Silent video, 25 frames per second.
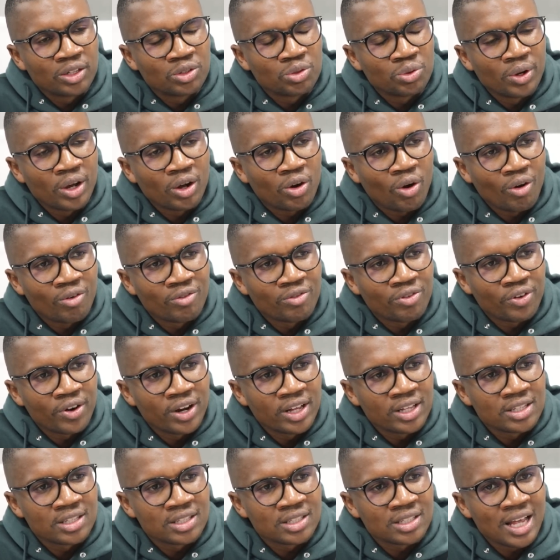to a
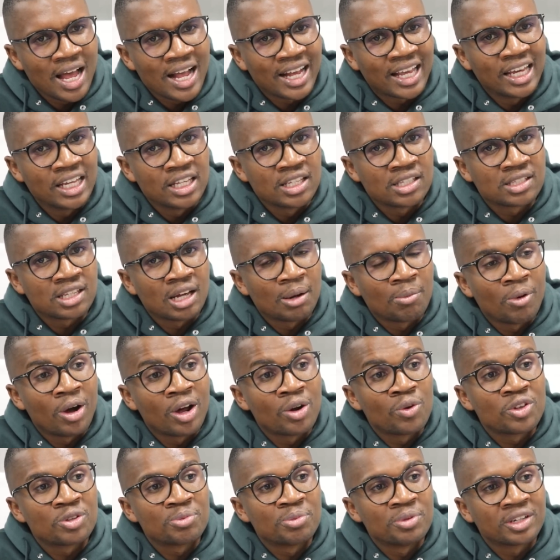conference against
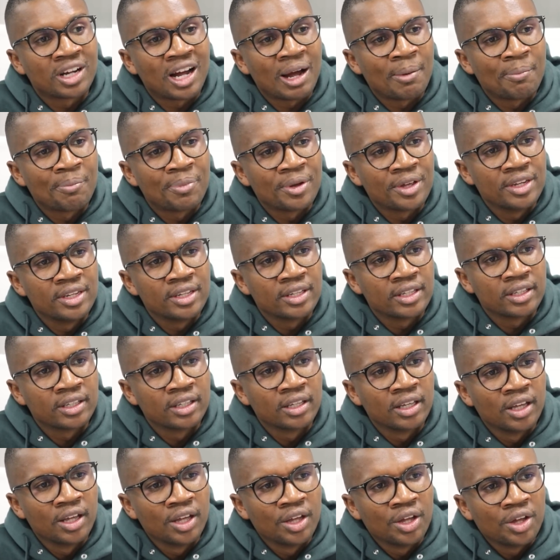someone who's been
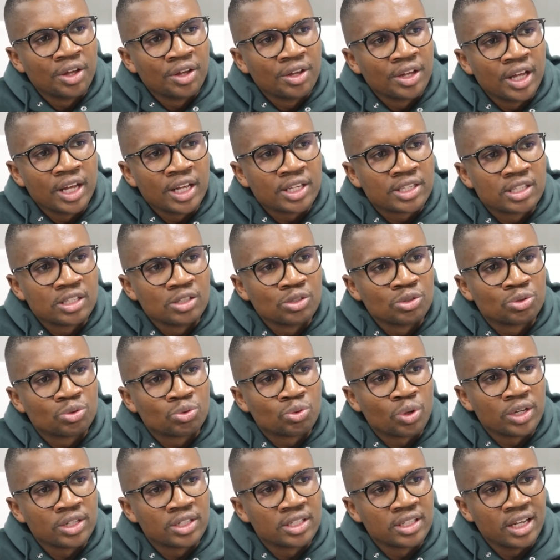campaigning since
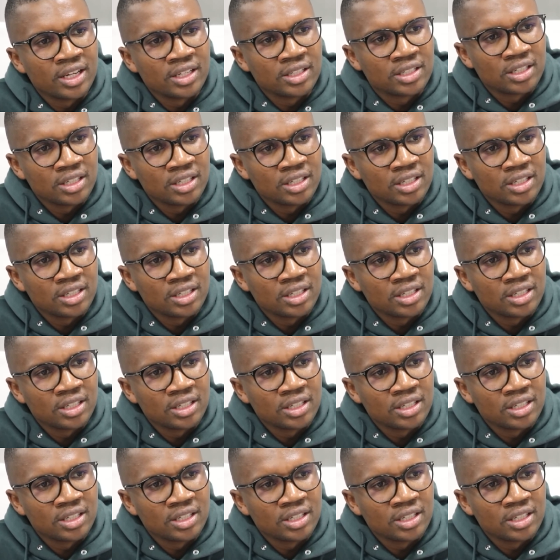2018.